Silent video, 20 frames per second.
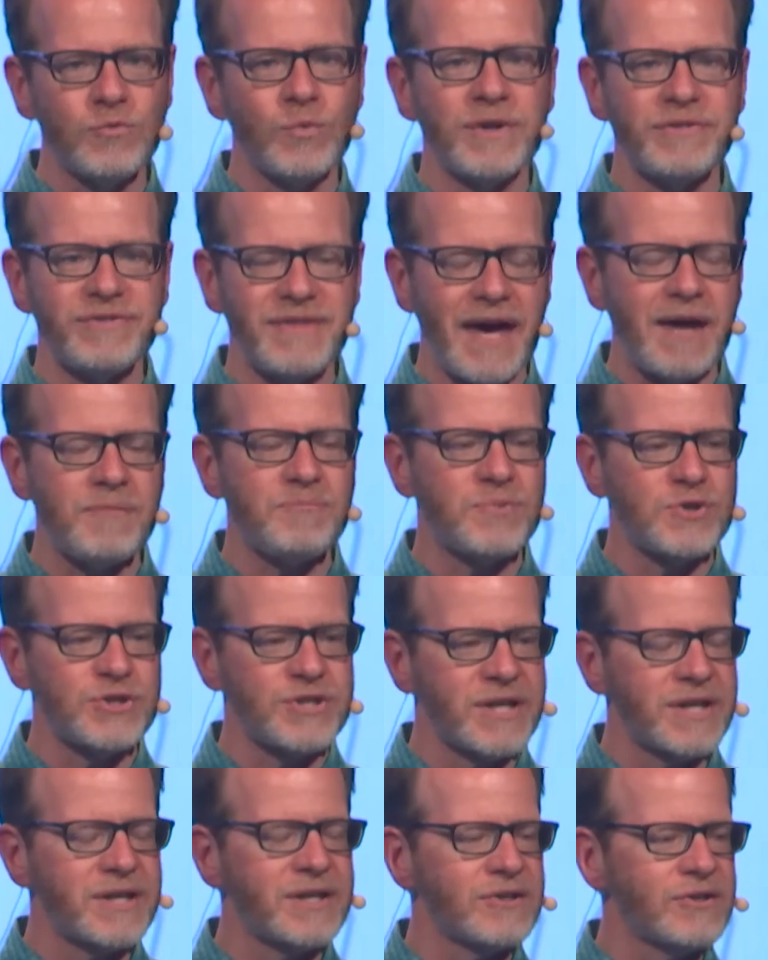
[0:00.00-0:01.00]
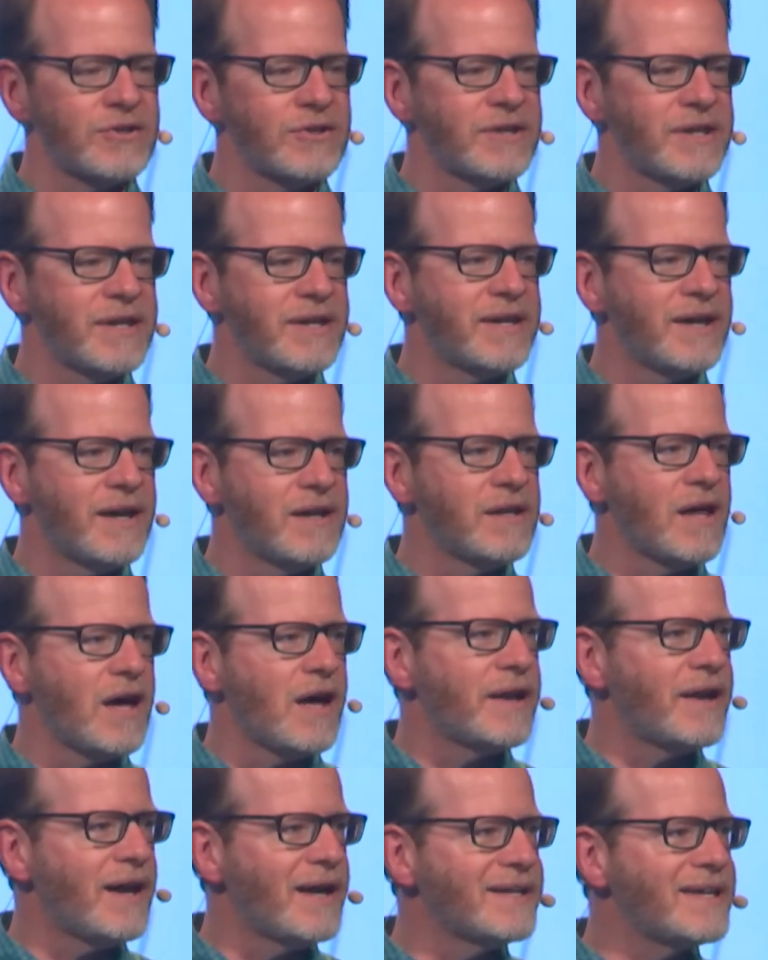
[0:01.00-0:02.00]
with that particularly a
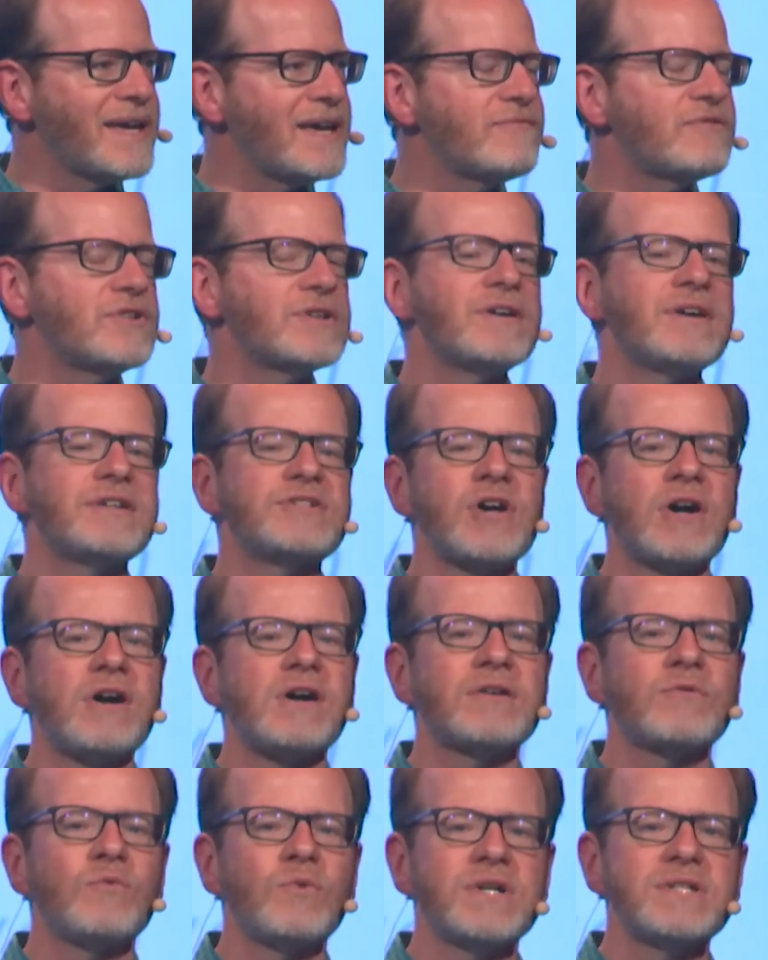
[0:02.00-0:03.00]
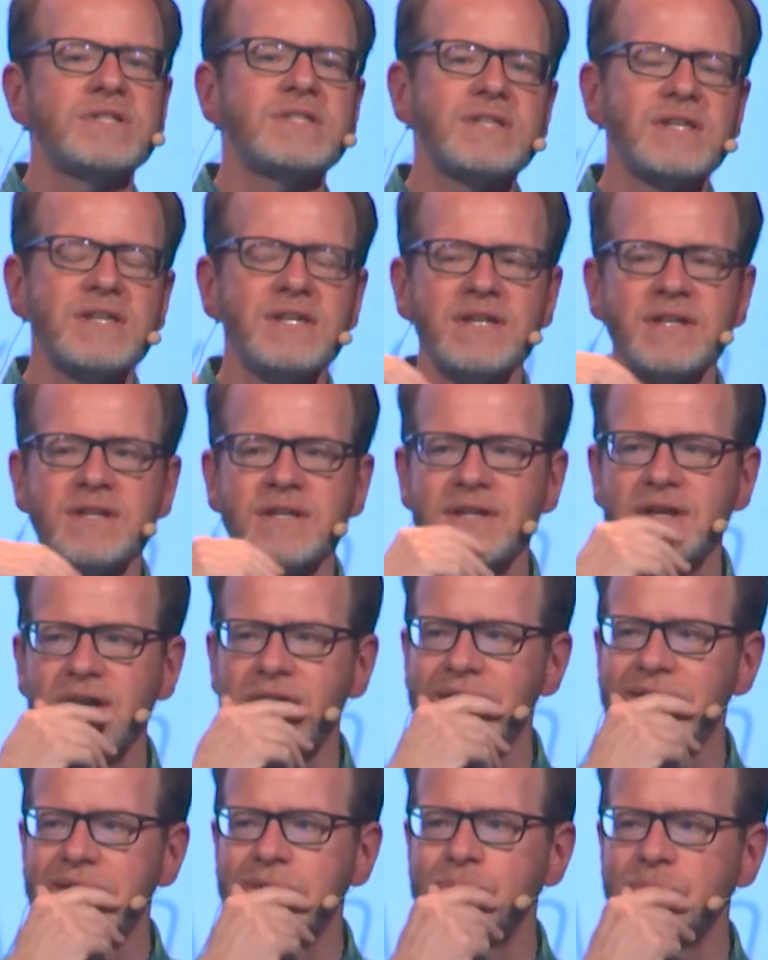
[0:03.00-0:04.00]
lot. I gave a talk once in
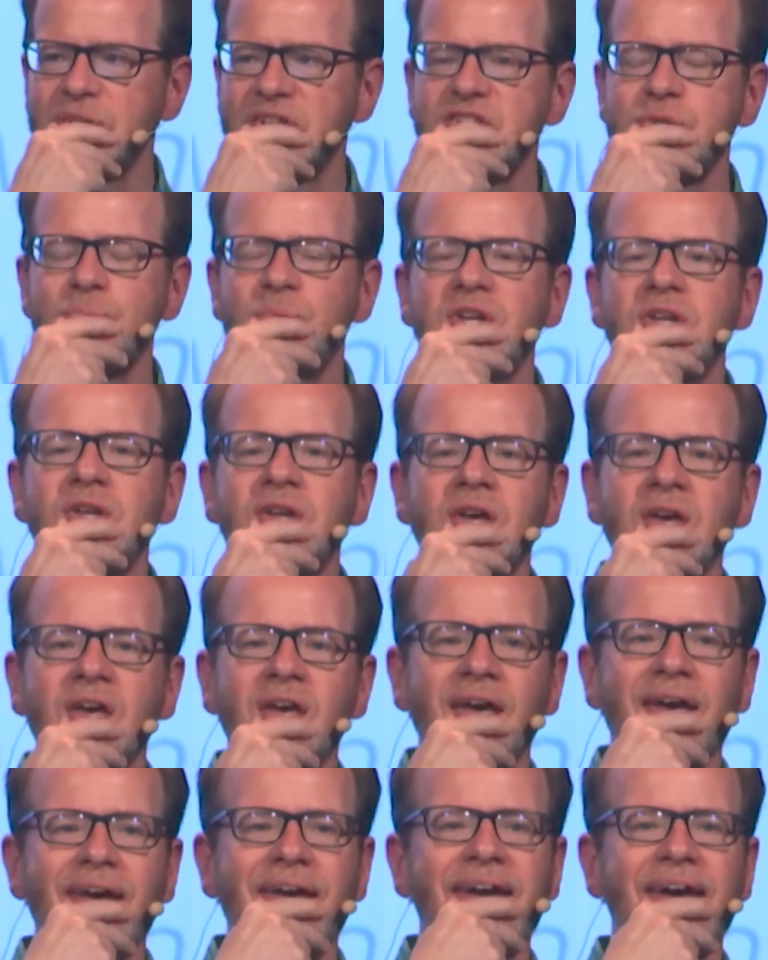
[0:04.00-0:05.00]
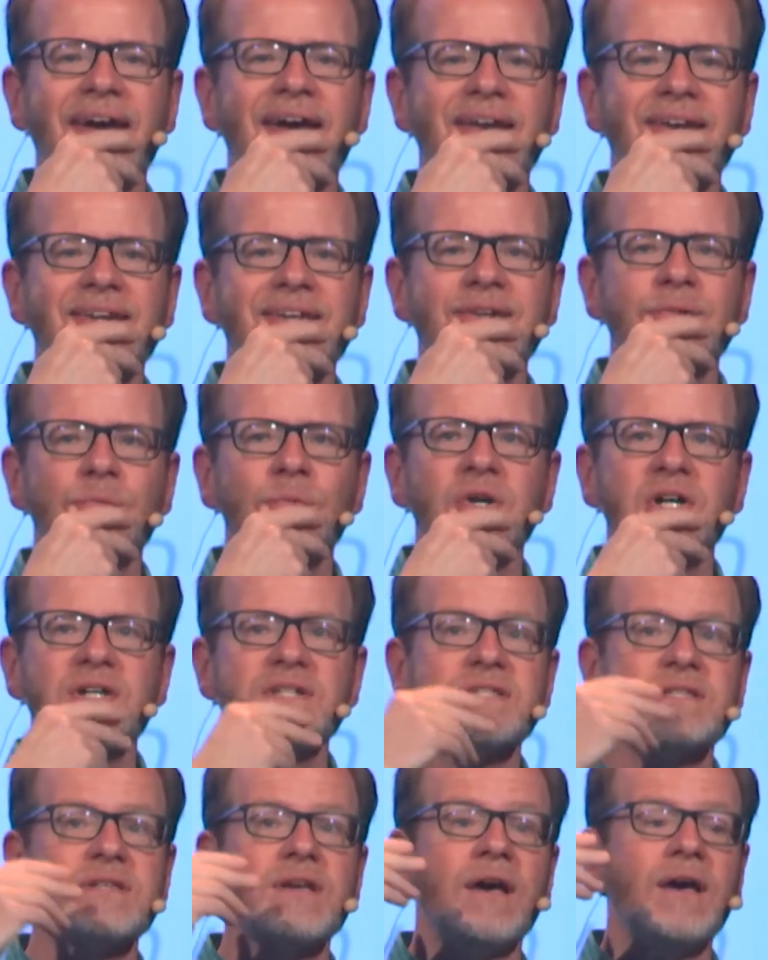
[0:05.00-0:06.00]
Lisbon, and it
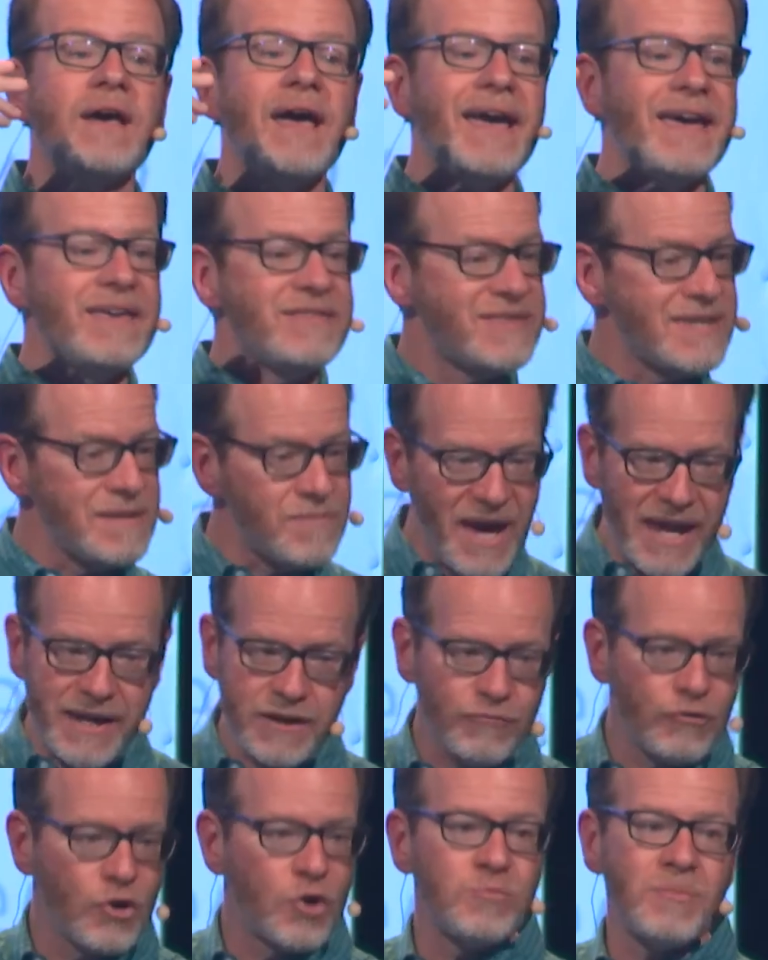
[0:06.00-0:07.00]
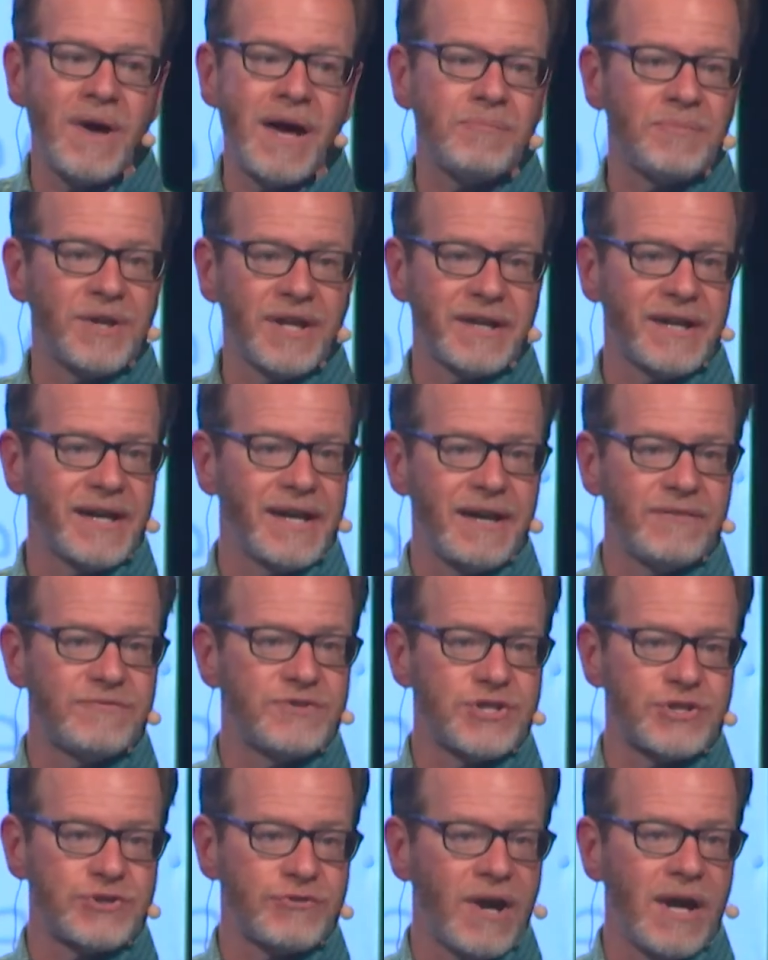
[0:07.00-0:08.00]
was a thematic roadmap, like I have
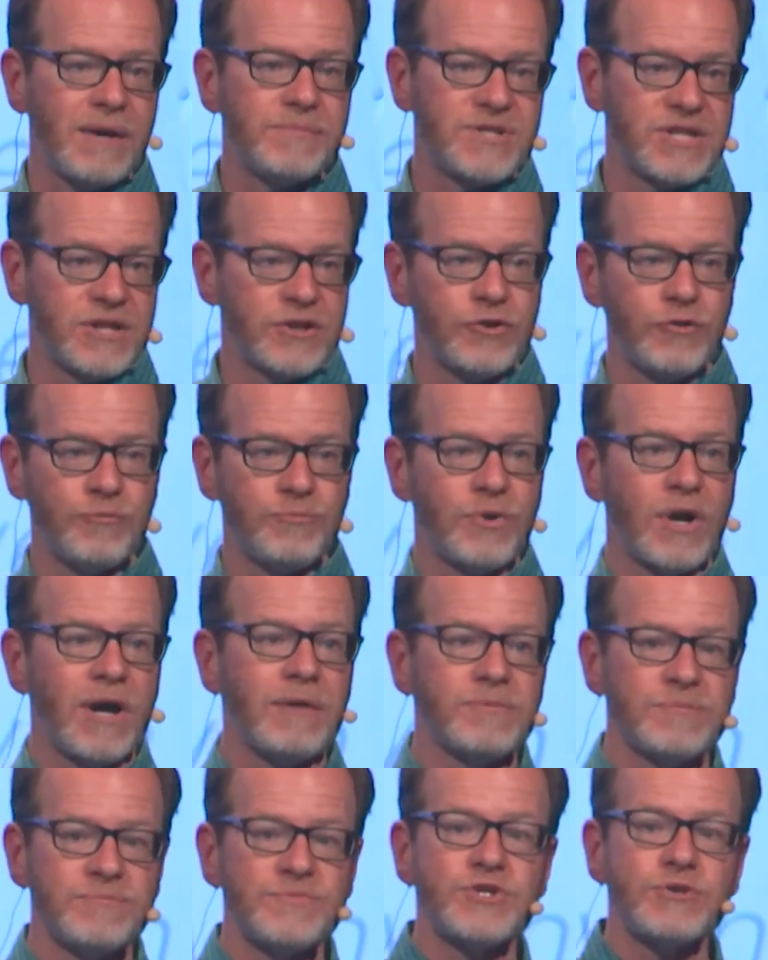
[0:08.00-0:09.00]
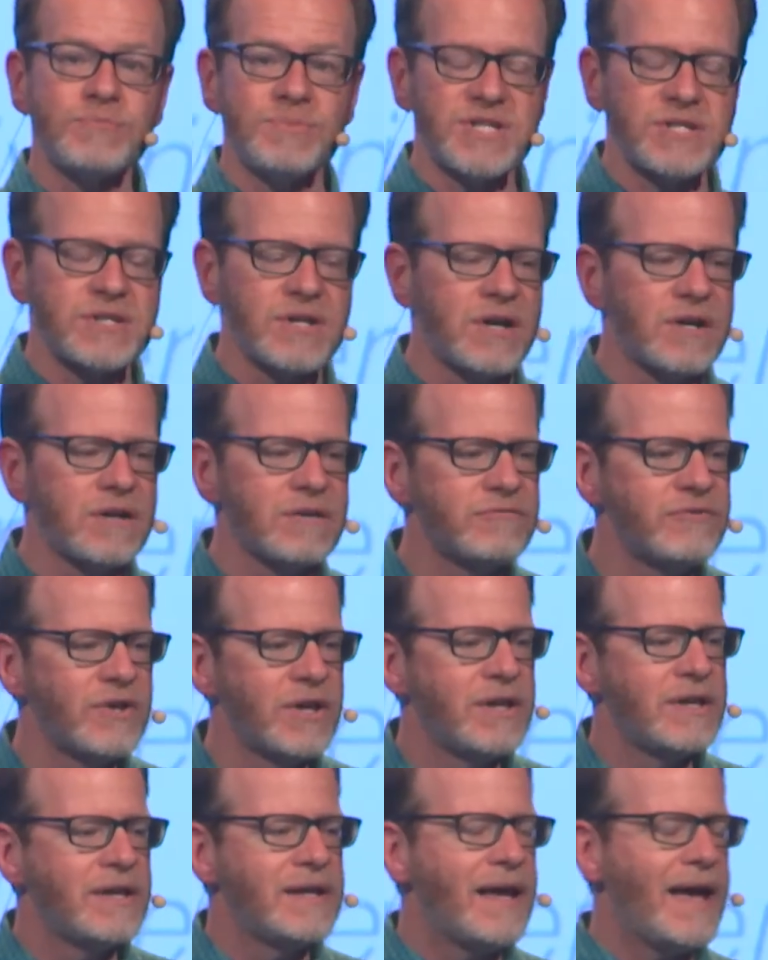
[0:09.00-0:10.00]
described here, of problems to be solved.
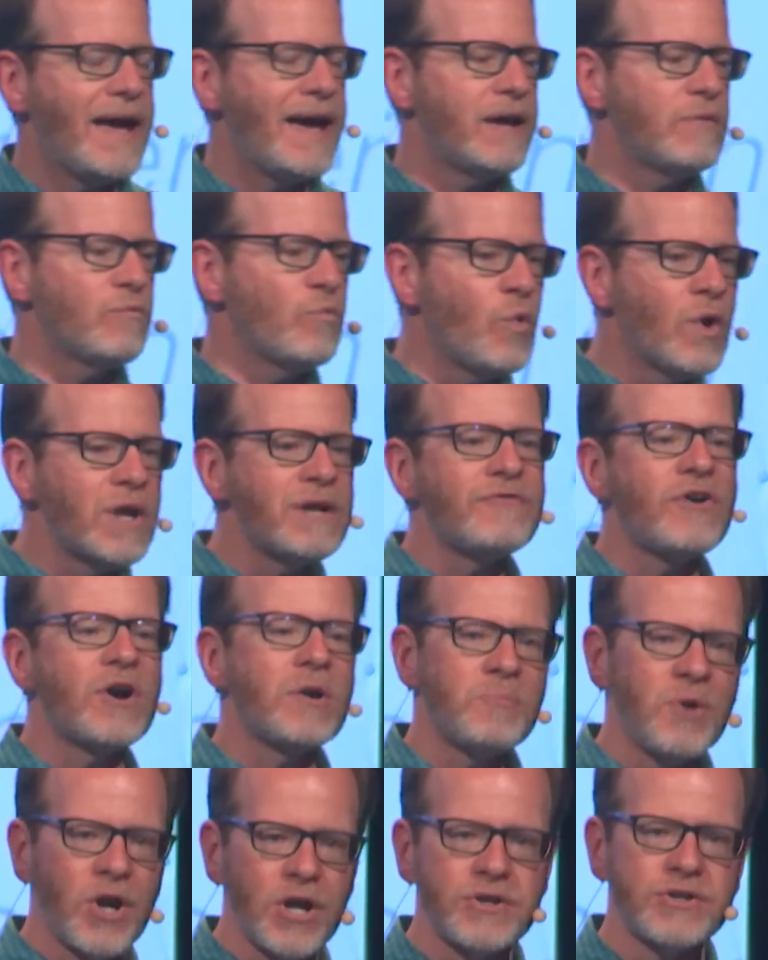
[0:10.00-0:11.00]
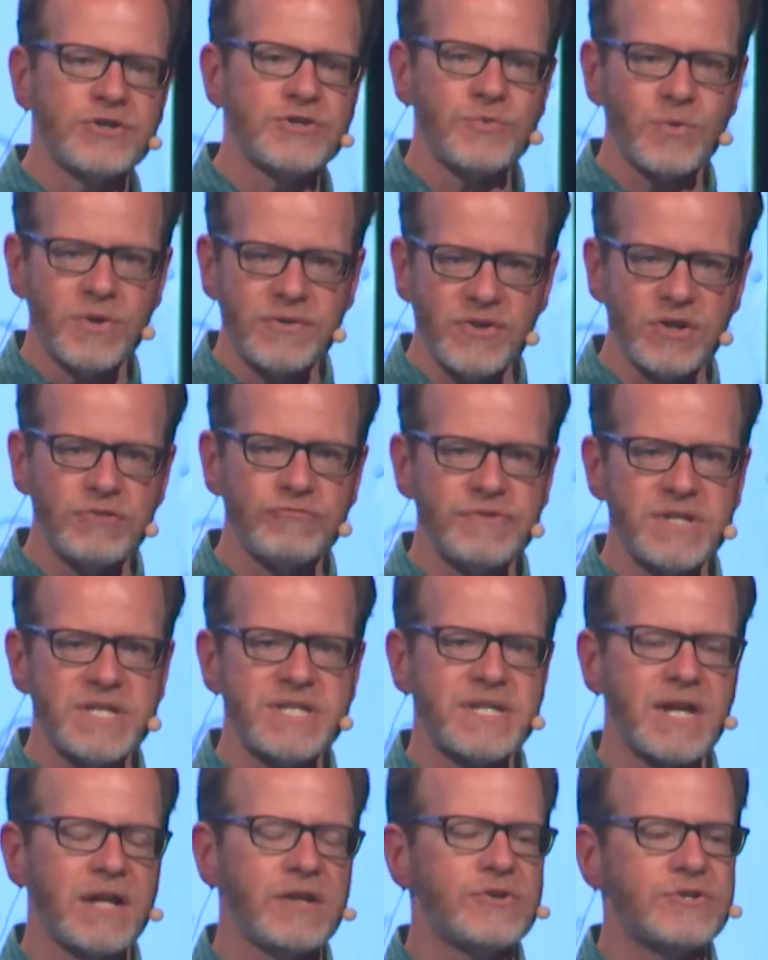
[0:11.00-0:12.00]
And one of our partners, one of our
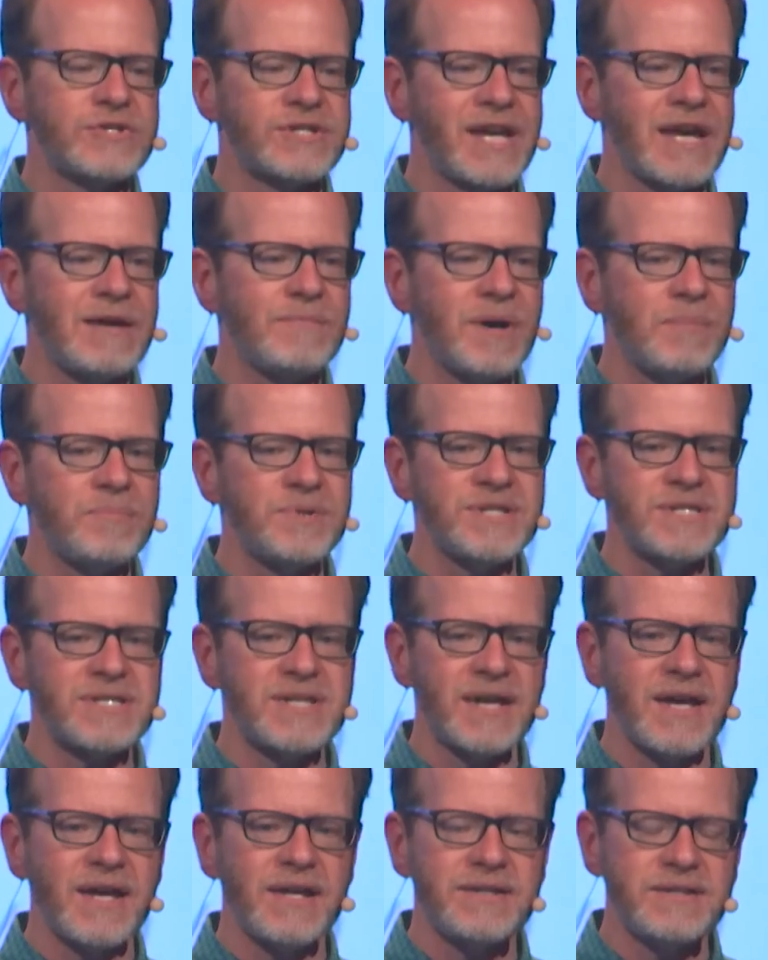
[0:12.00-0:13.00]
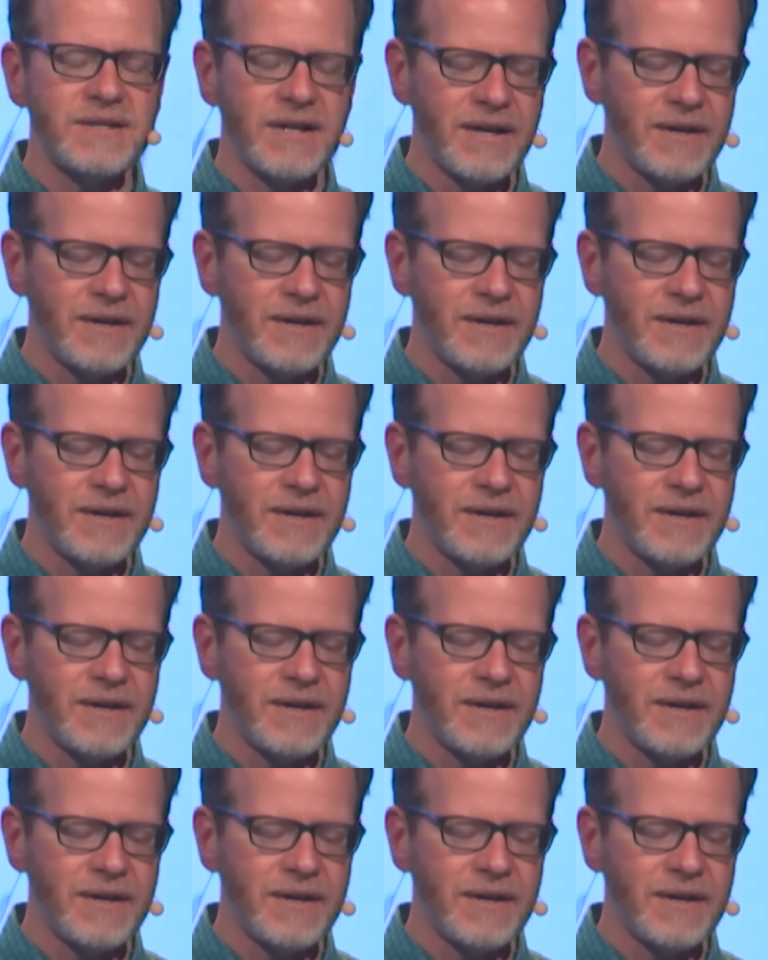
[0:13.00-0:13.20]
resellers, came up and said,